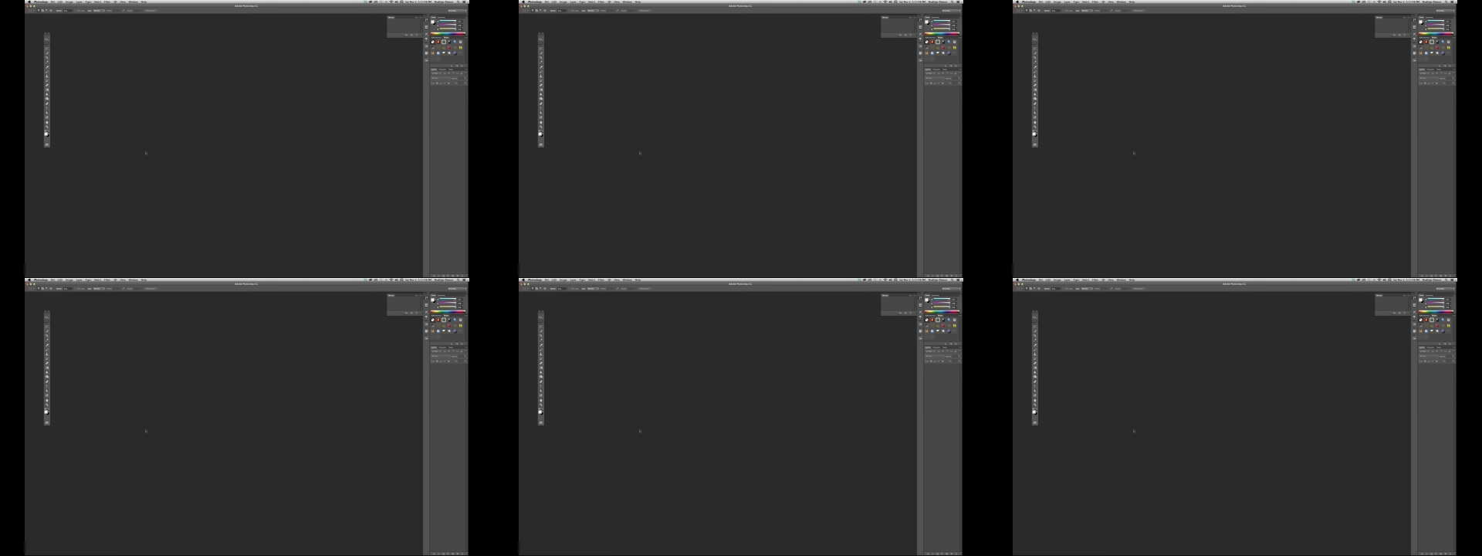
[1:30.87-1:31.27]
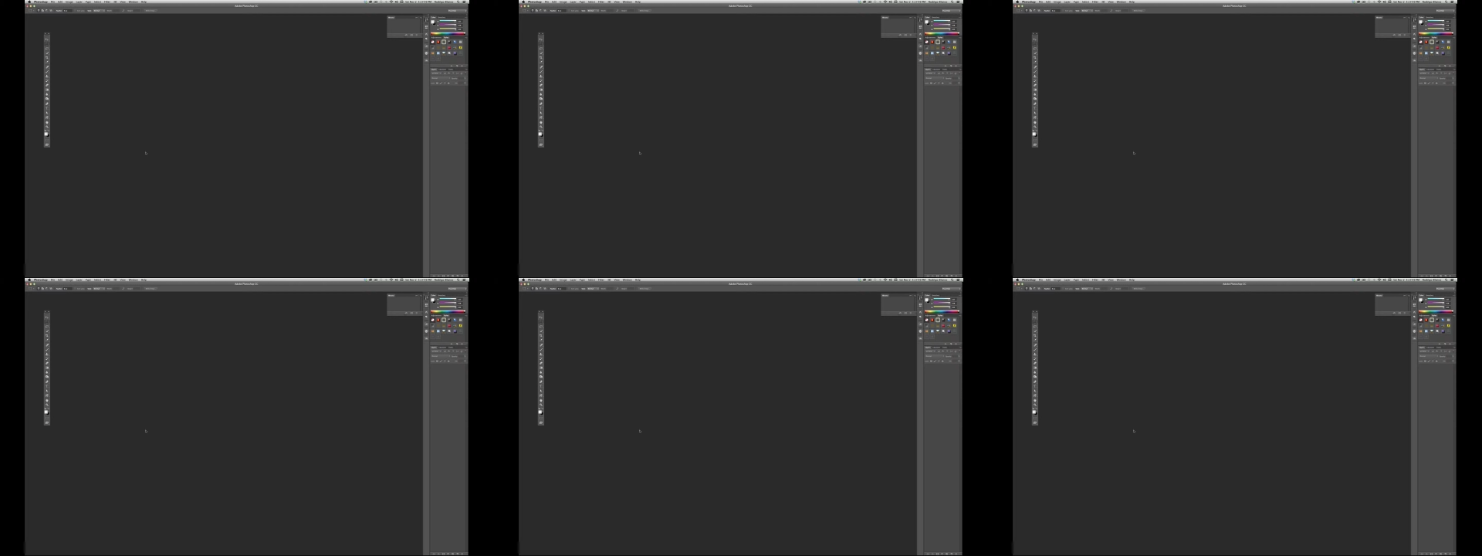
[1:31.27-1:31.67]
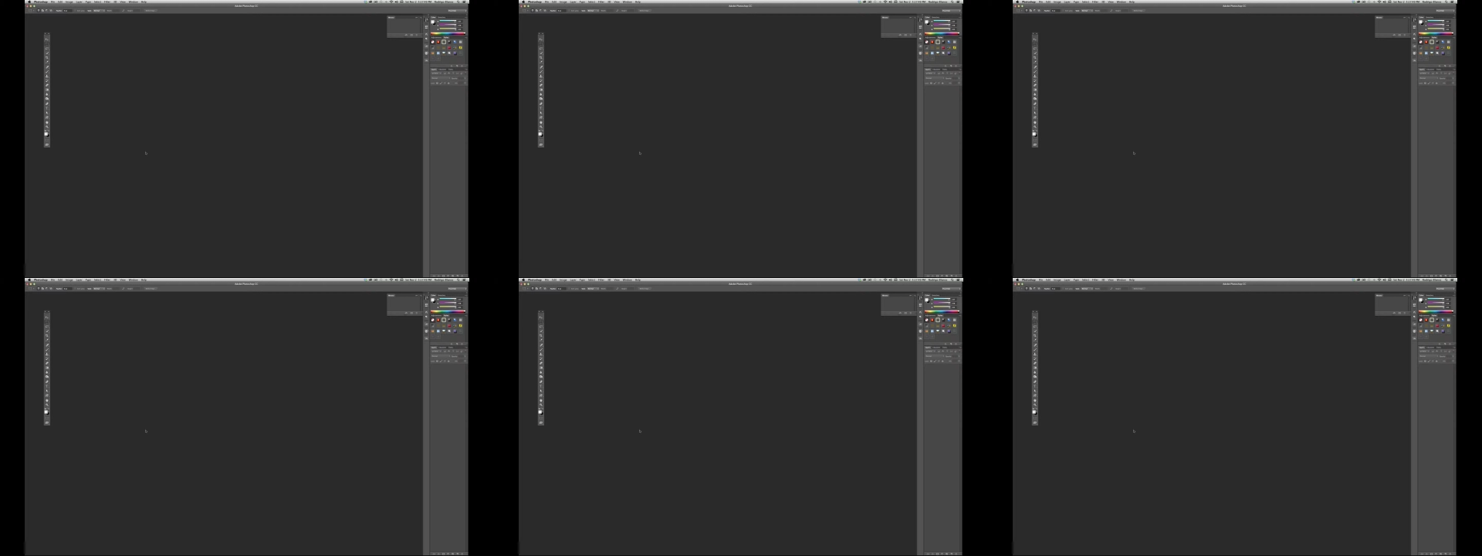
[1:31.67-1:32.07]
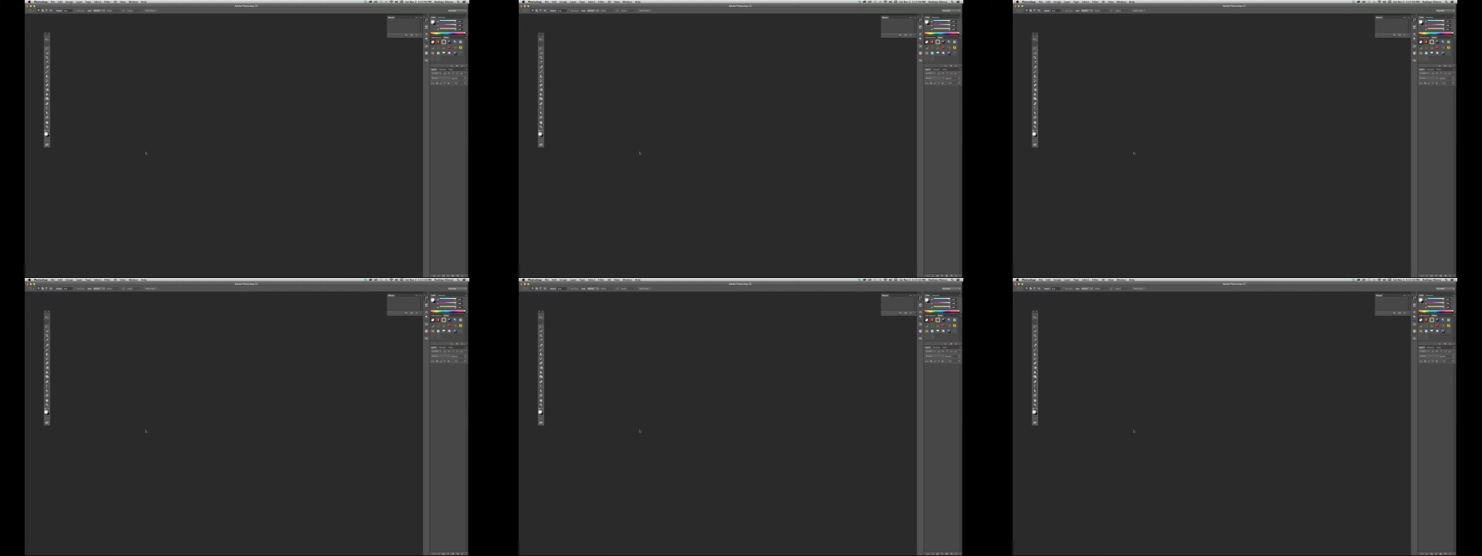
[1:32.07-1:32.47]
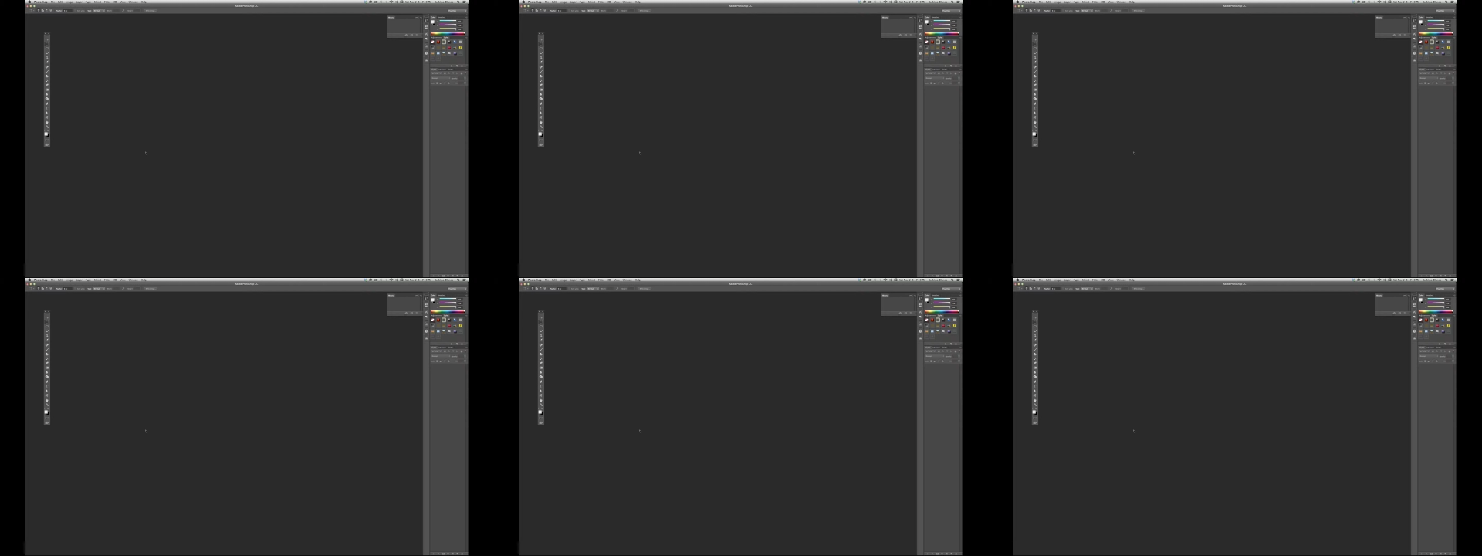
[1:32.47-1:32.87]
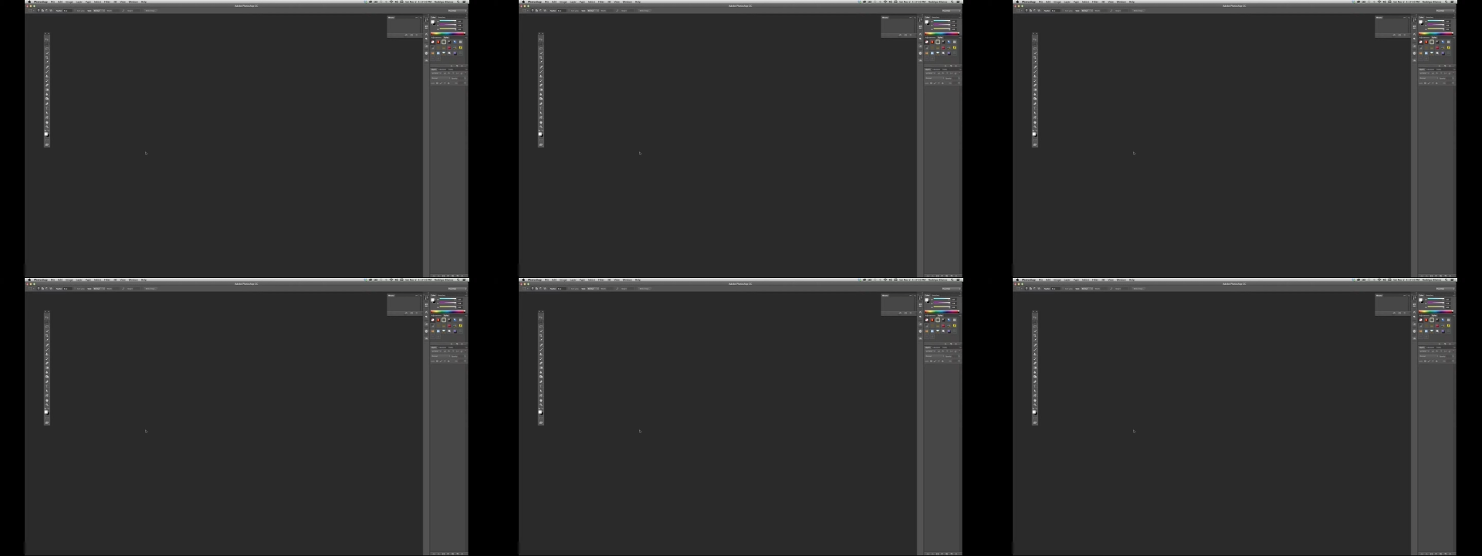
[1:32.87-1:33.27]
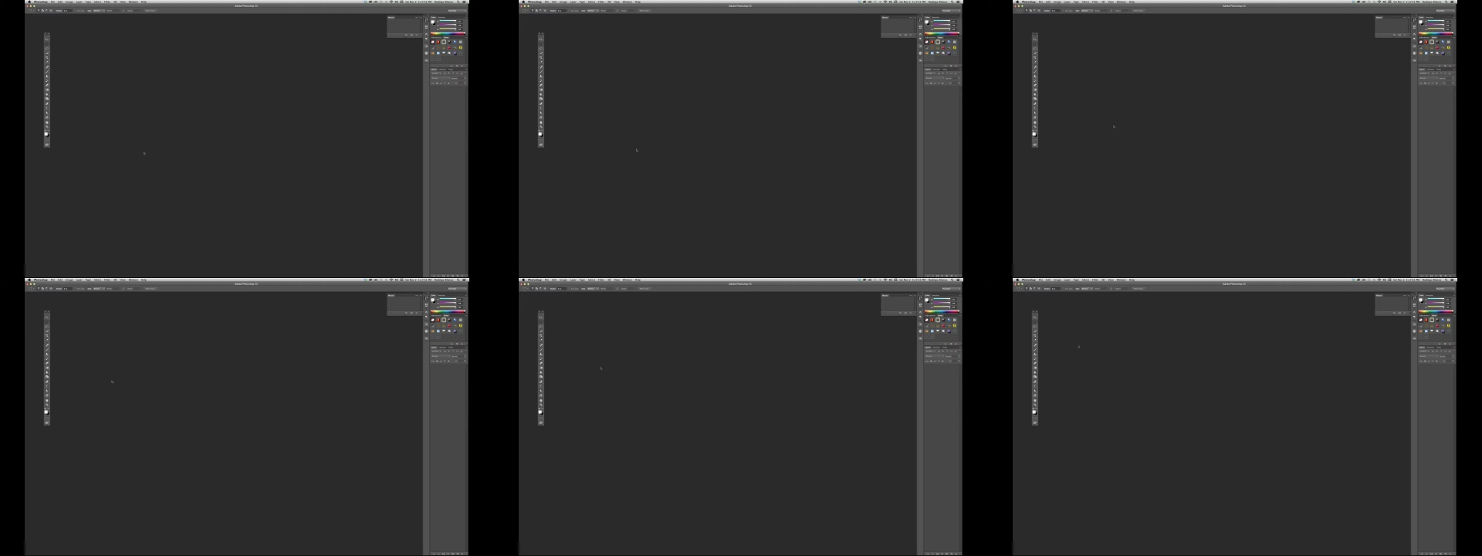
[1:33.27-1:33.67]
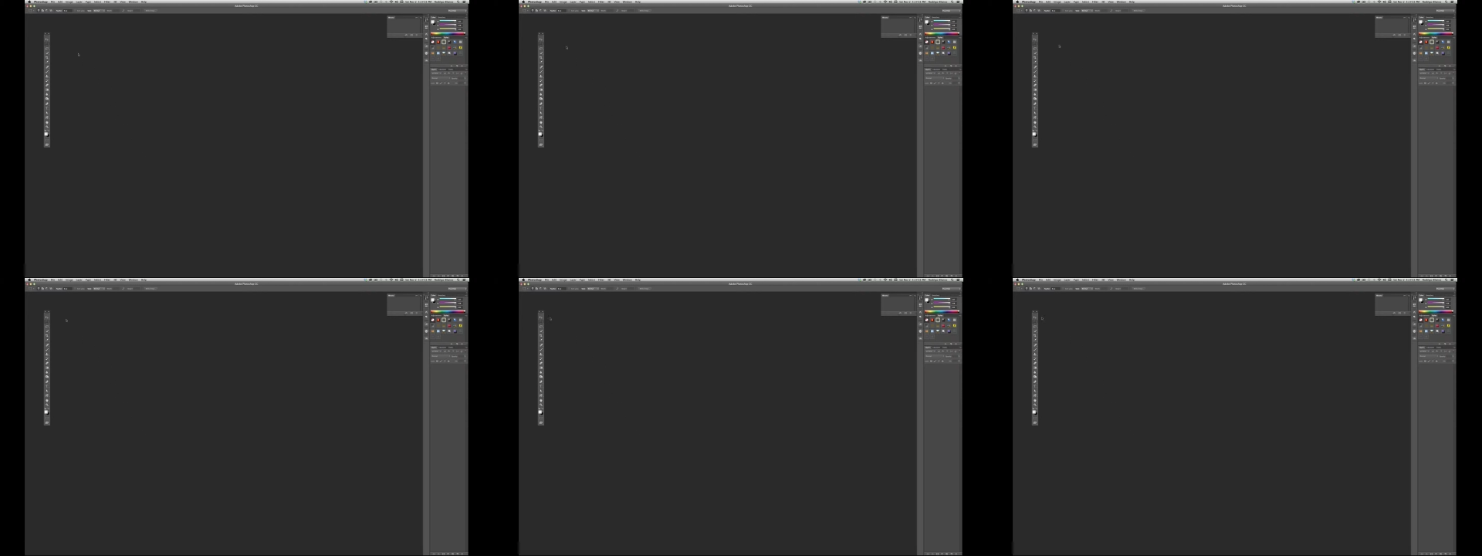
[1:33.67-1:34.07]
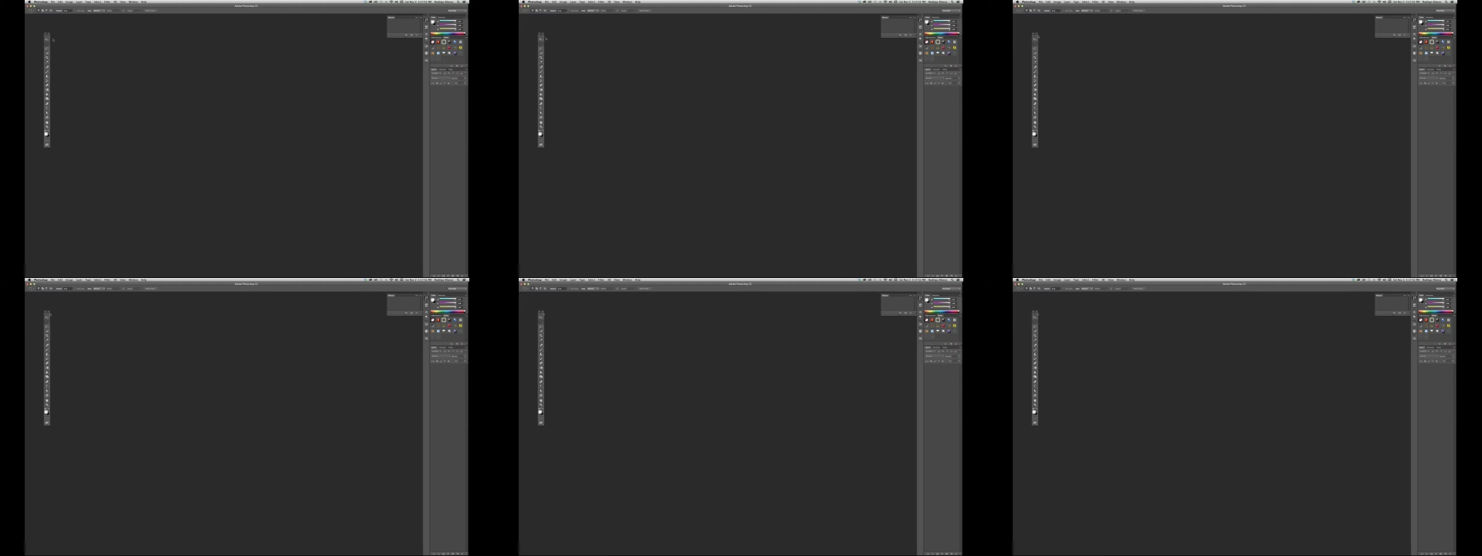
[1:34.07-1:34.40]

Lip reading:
Nobody's mouth can be seen.